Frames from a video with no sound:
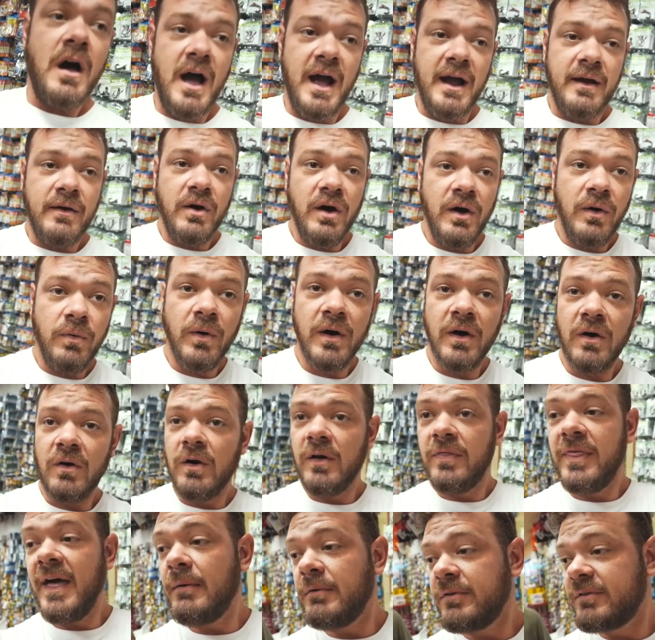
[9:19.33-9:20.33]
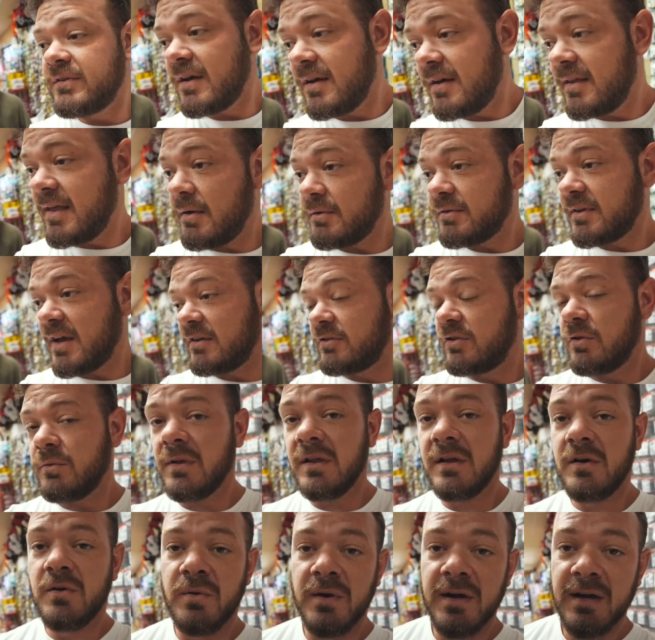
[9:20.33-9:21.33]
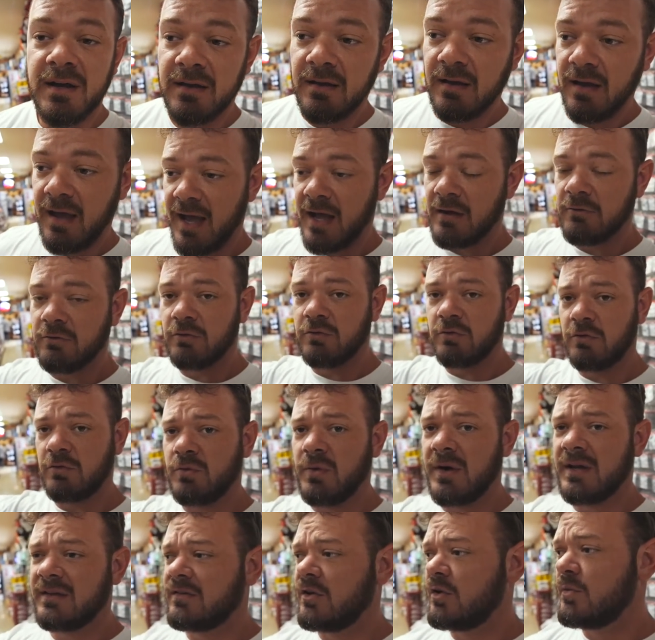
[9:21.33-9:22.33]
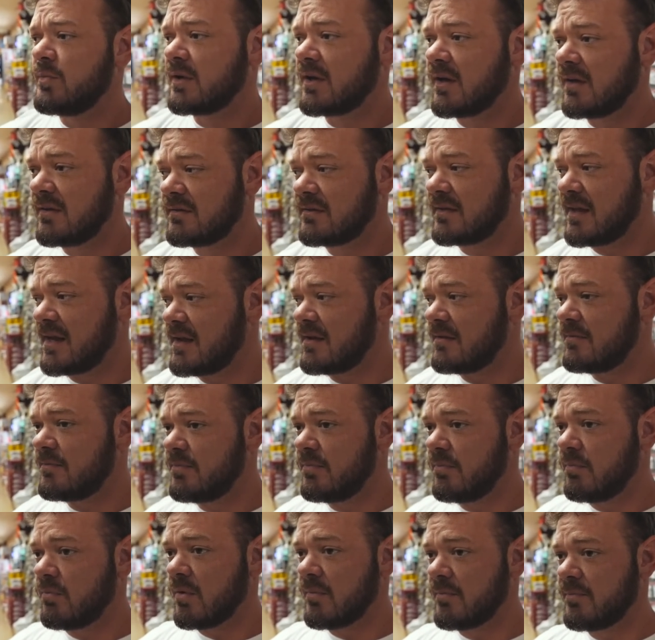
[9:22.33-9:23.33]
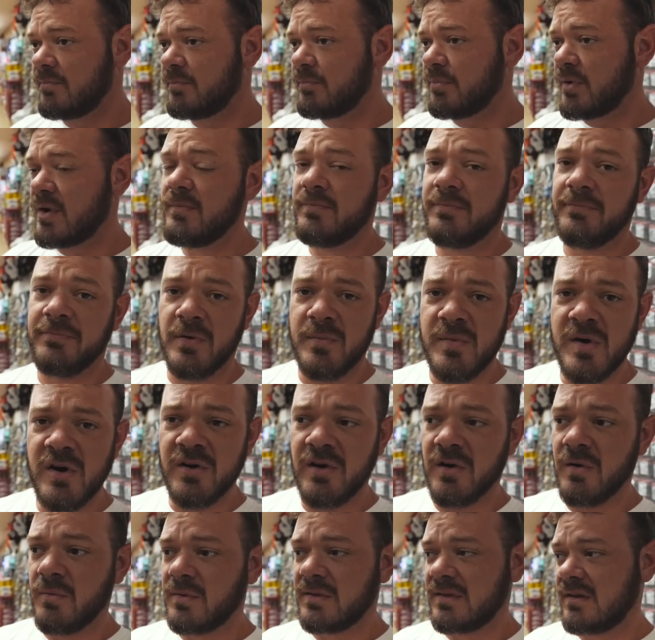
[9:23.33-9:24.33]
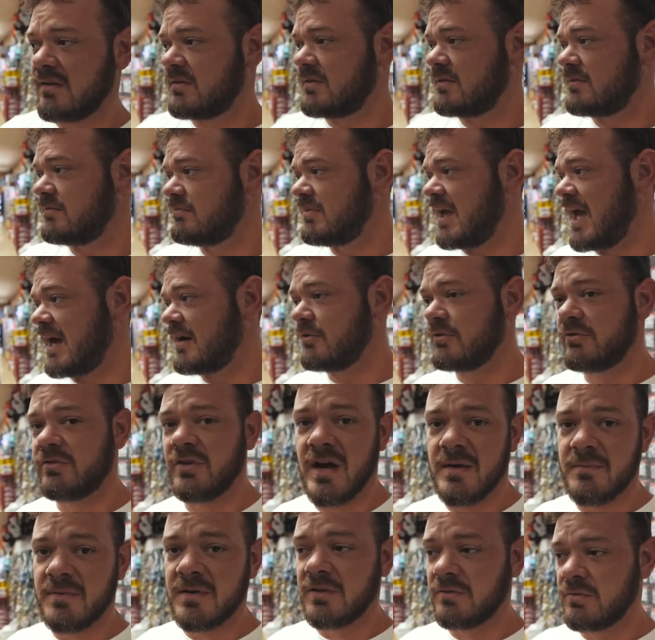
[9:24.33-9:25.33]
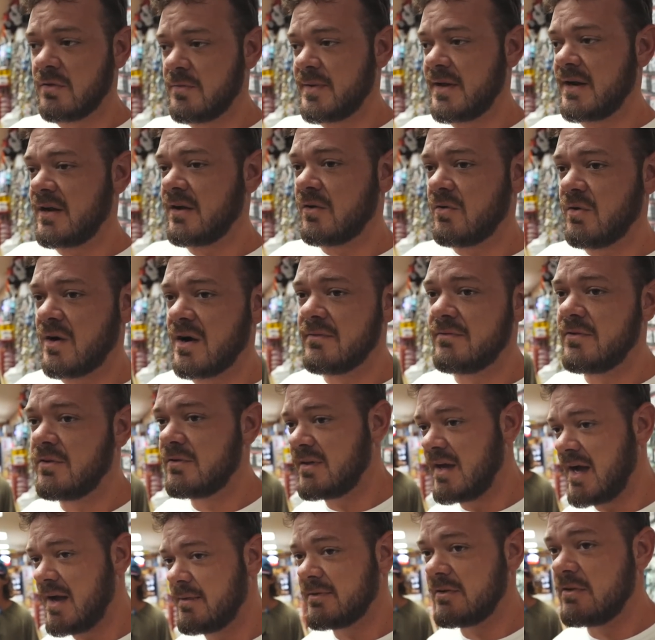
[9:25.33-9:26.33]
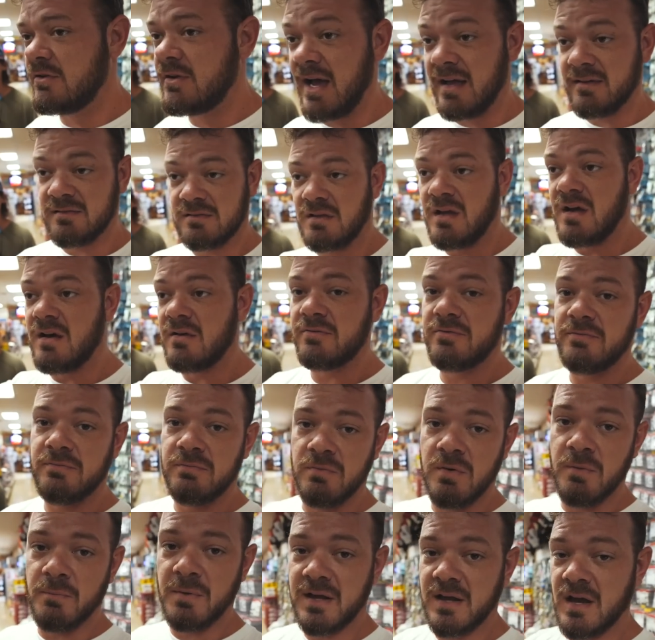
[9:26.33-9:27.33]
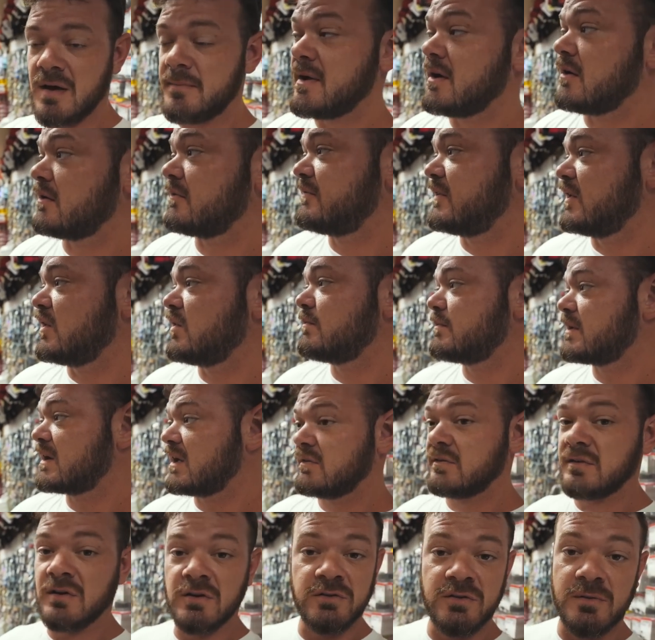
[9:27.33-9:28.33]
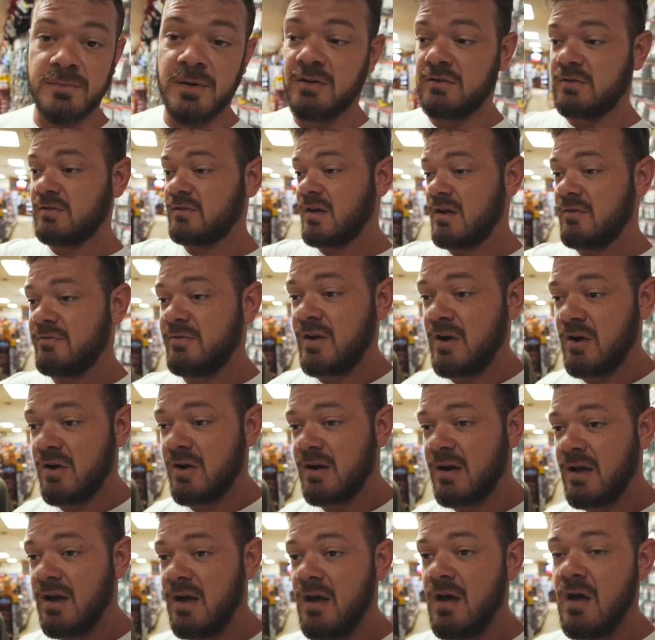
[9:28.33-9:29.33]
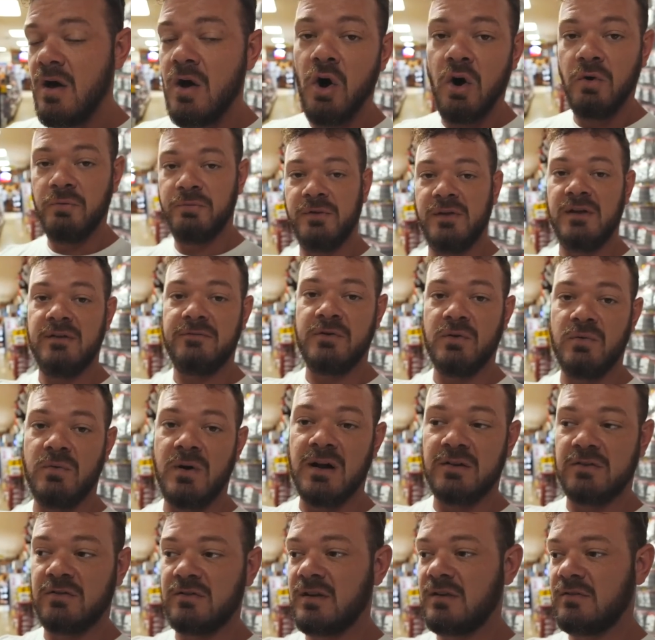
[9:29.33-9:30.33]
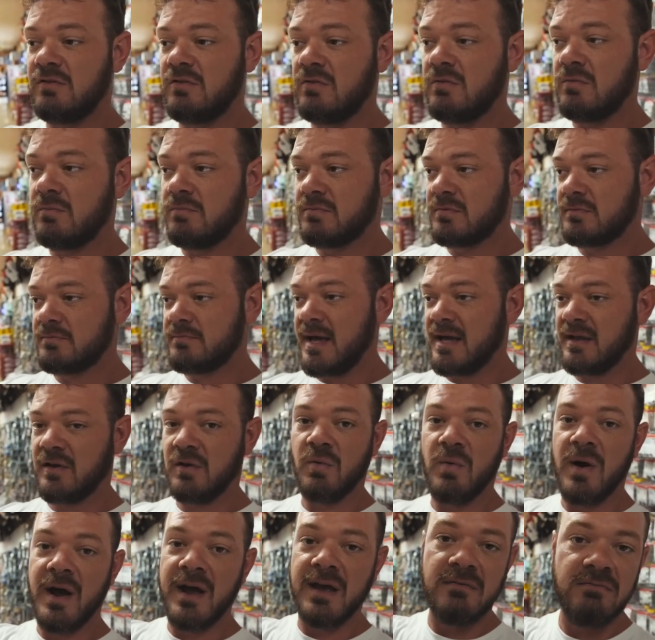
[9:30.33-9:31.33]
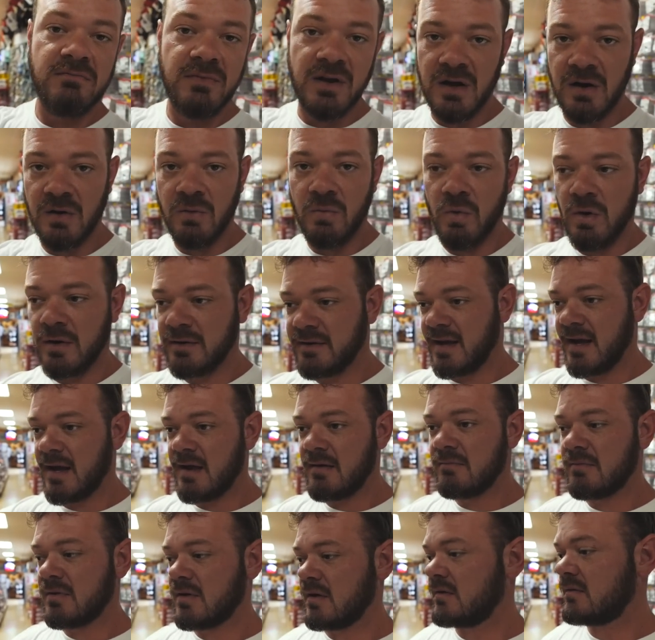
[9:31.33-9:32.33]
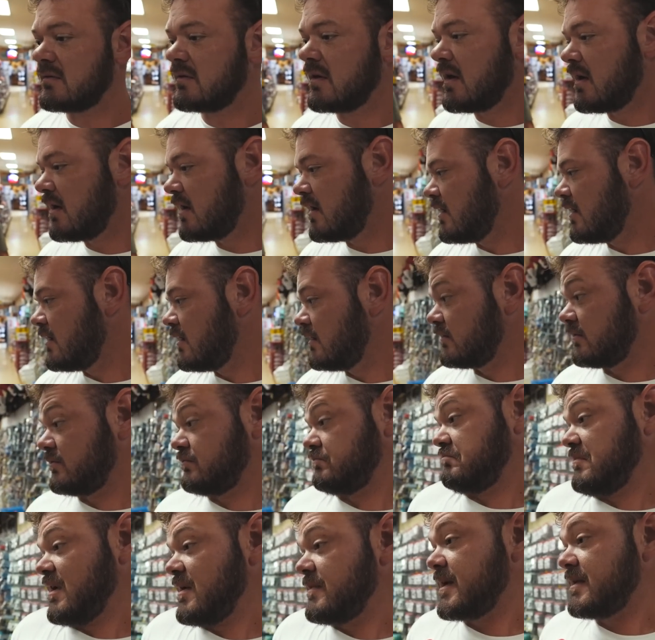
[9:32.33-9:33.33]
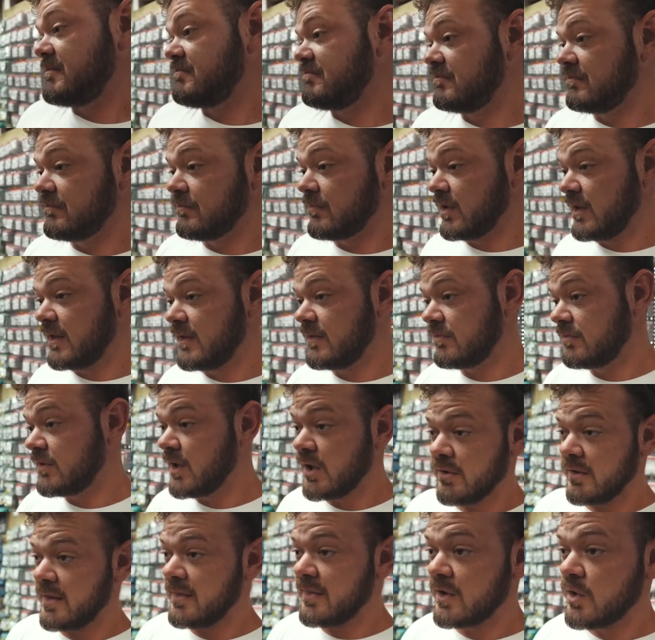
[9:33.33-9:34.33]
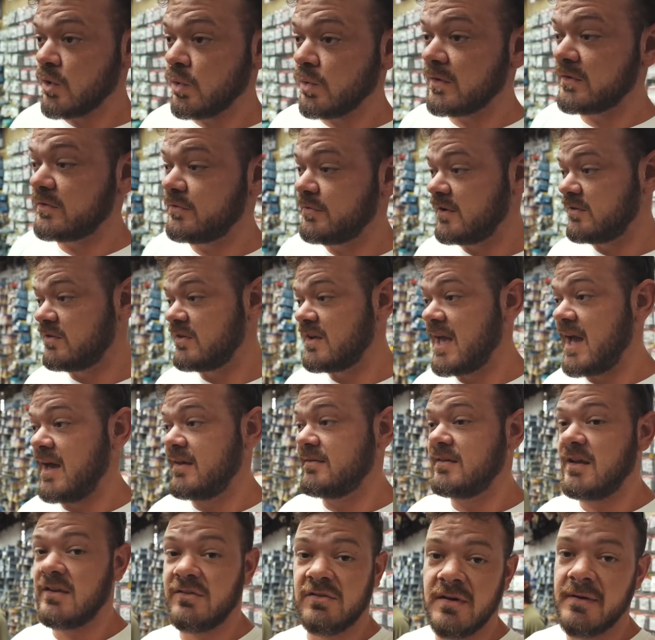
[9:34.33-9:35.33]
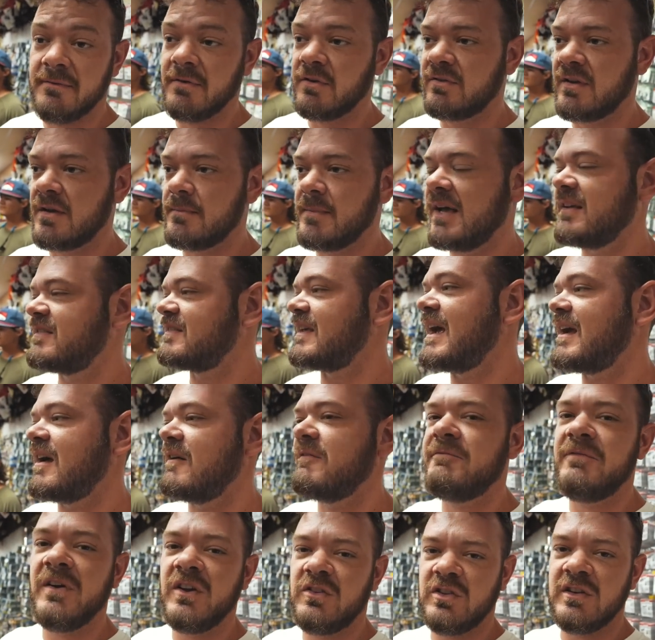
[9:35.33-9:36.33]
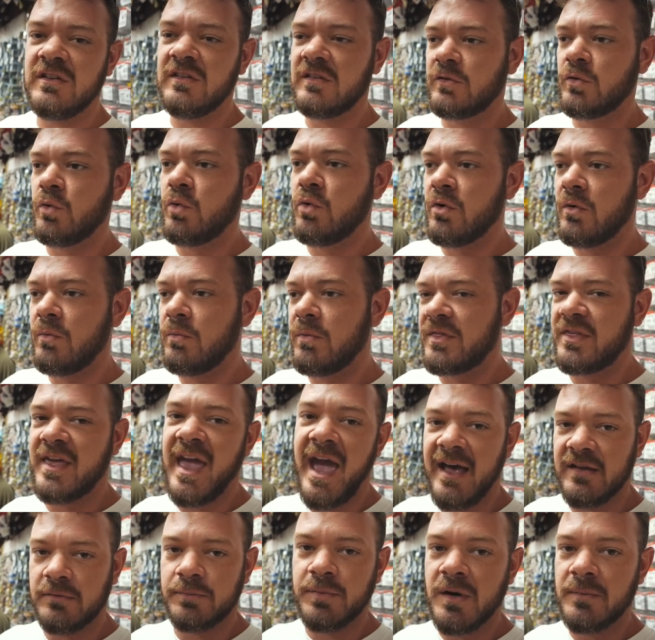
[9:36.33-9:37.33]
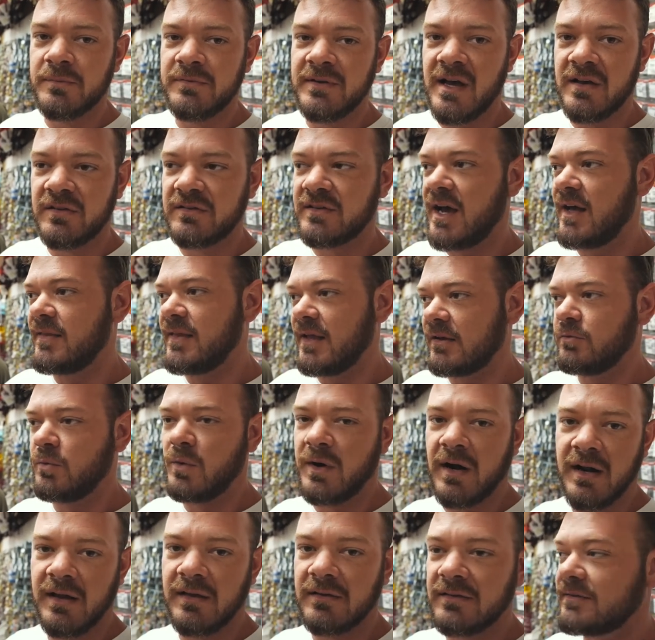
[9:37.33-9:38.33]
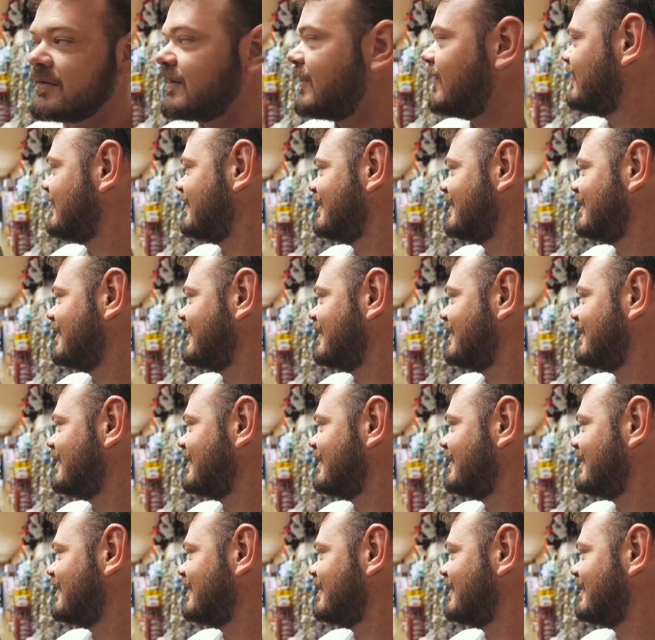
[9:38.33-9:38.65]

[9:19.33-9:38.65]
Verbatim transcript: All right. Well, that was uh, that was actually really quick. Andrews was quick too because they were pretty familiar with this tackle shop because we've been here quite a few times, and you guys love when we come here to film because there's a bunch of stuff here, and hopefully, if you're watching this, you make your way here one day because it's, I mean, really, literally the coolest fishing gas station I've ever seen. It's like a fishing store with gas pumps outside. That's what it is. So